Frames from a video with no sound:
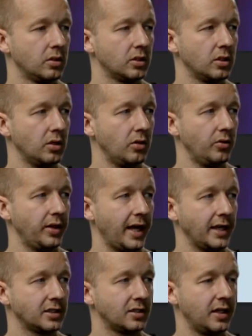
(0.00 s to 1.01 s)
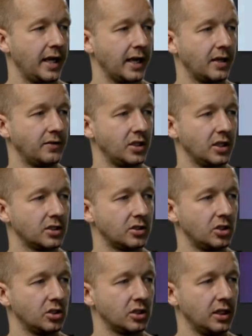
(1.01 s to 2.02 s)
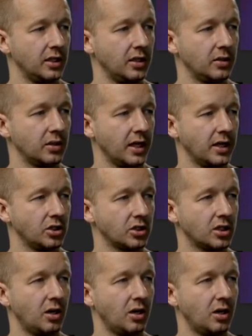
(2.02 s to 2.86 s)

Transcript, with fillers: So that's that gives us just, it, it kind of just